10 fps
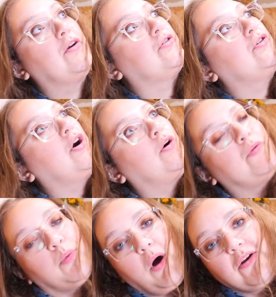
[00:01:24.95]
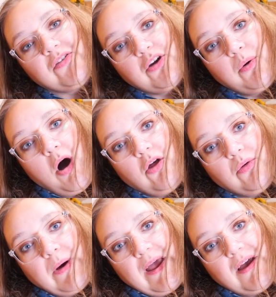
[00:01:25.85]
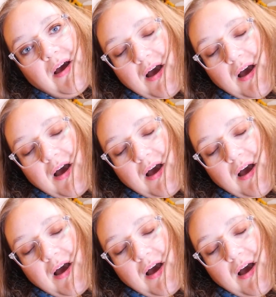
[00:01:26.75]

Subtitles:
The wall doesn't go all the way.